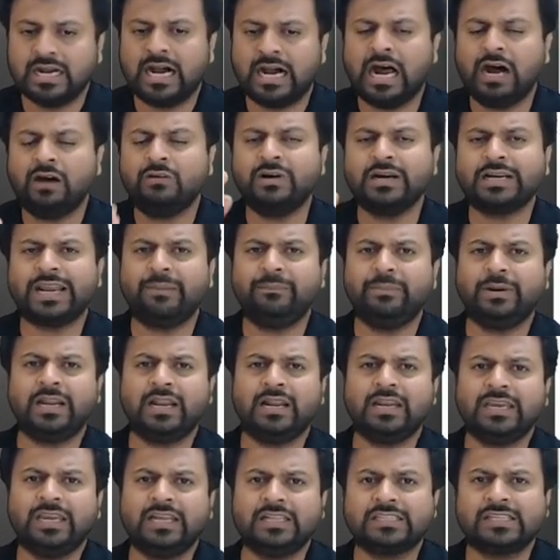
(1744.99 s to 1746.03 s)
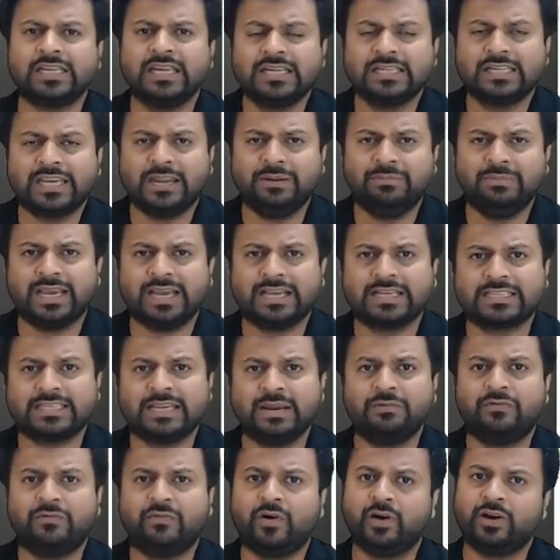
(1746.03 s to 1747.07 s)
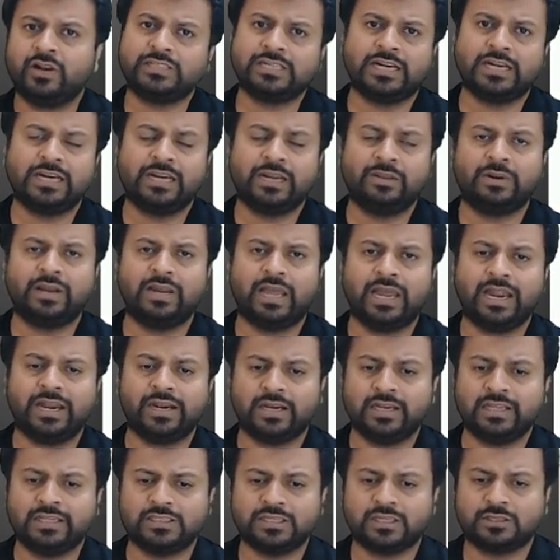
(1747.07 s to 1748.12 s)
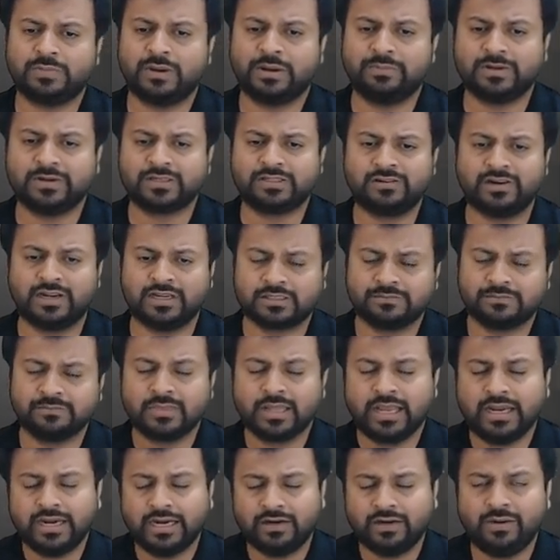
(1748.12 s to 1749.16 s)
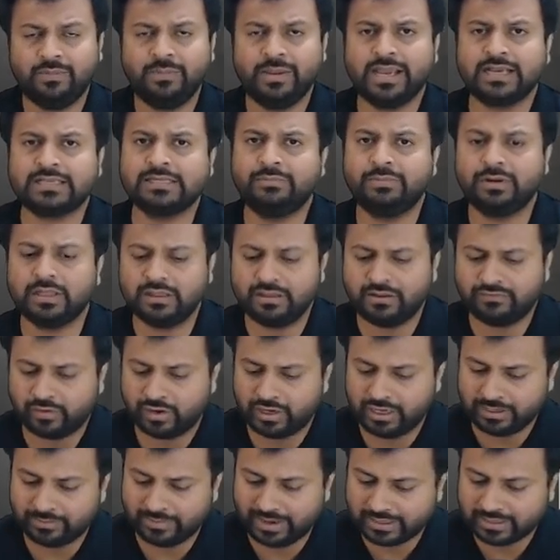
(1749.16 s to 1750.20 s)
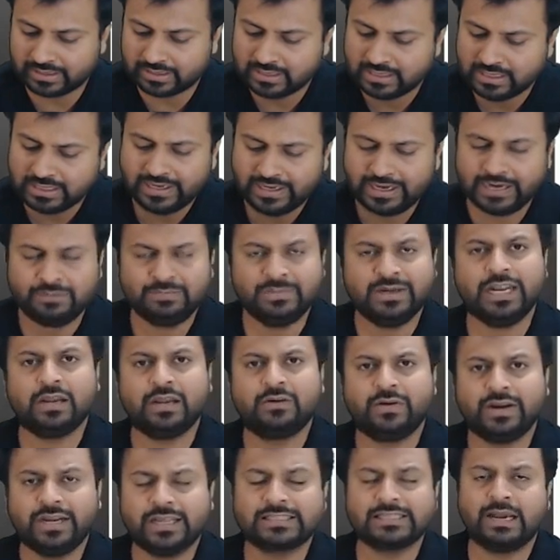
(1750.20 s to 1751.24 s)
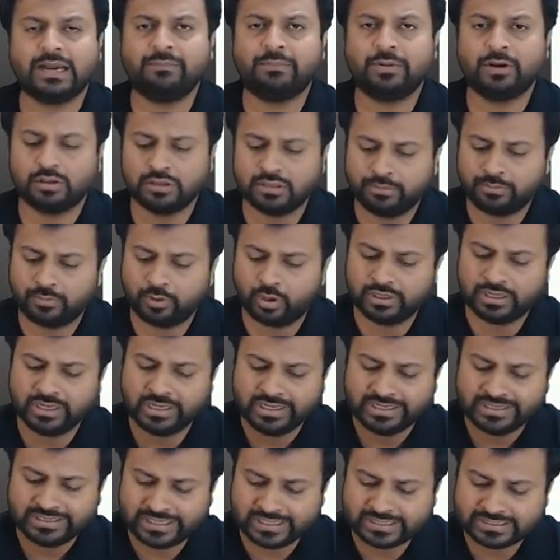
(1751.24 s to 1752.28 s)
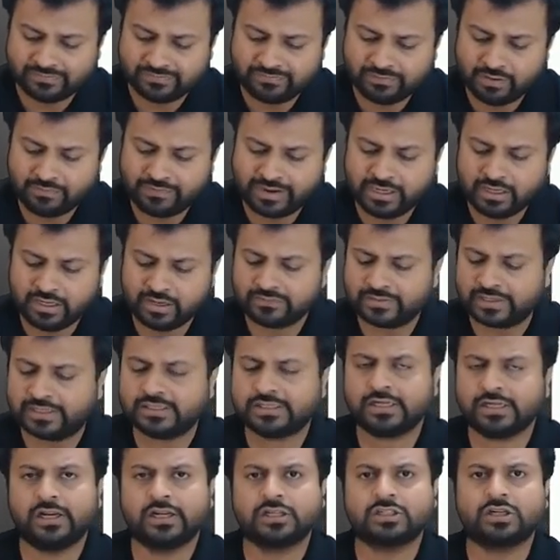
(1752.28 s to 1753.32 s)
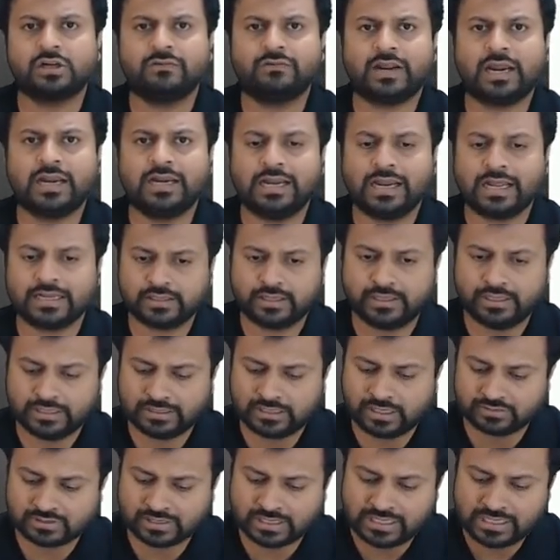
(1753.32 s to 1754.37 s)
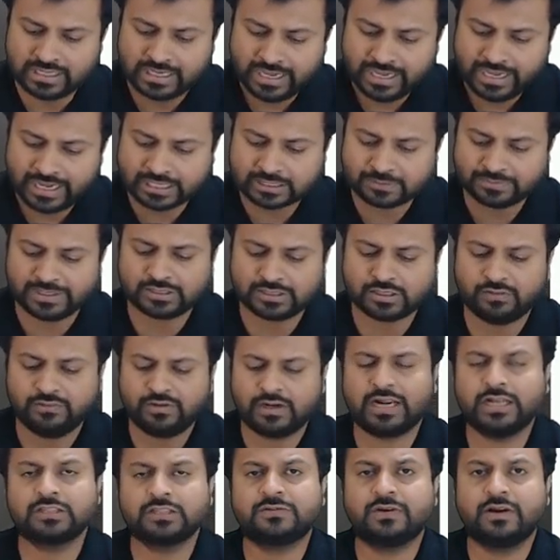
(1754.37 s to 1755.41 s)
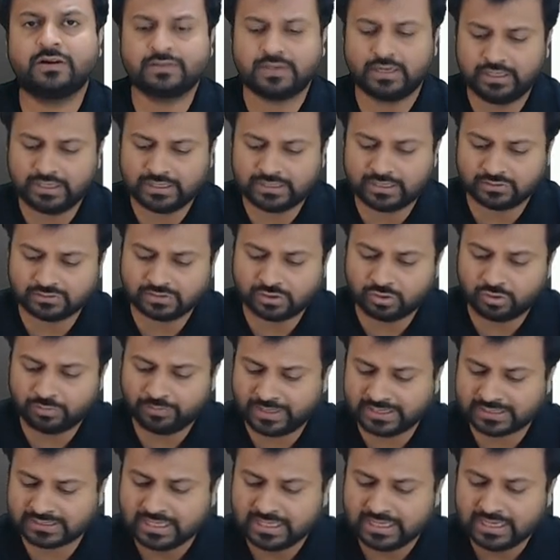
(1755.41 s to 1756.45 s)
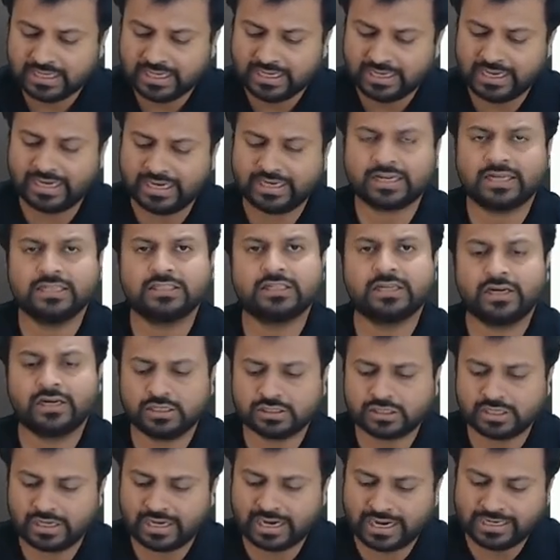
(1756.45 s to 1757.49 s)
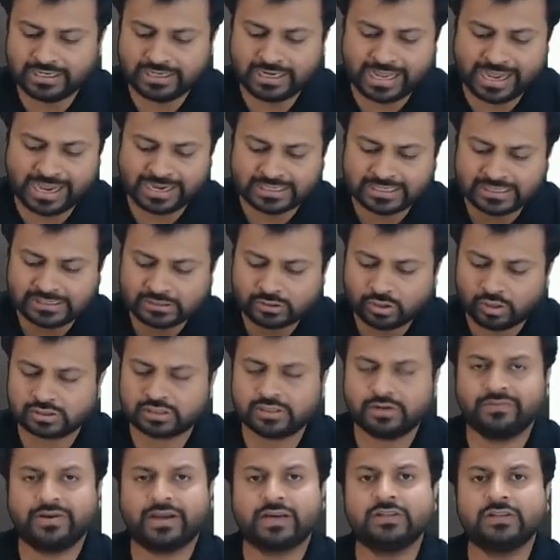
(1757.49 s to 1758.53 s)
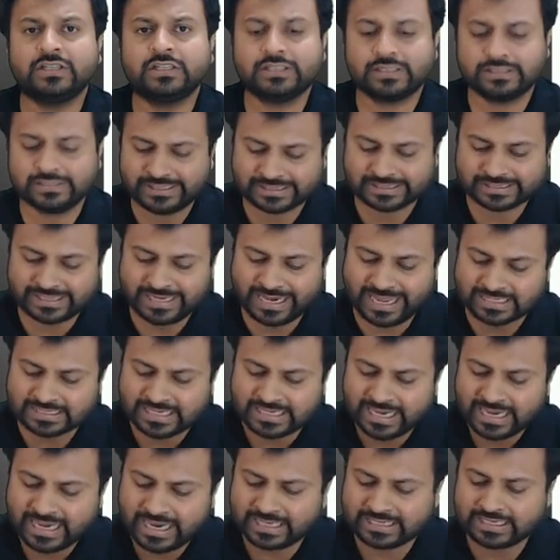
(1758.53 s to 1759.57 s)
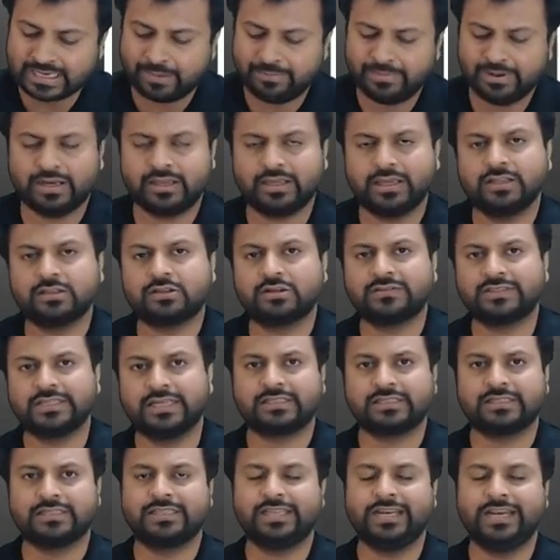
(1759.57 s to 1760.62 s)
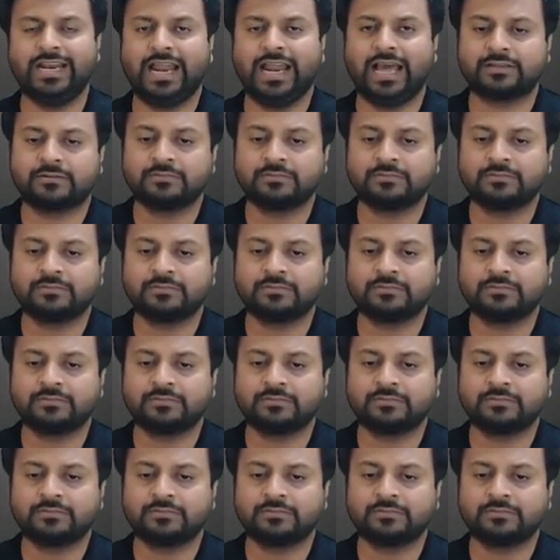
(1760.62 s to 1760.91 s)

How a capital gains can be exempt for a charitable and religious purpose trust. it will be exempt in the following manner. Let me take one example on the board. There is a full value of consideration of 9,30,000, expense on transfer of 30,000 rupees, net consideration 9 lakh, cost of acquisition 6 lakhs, and capital gains of 3 lakhs.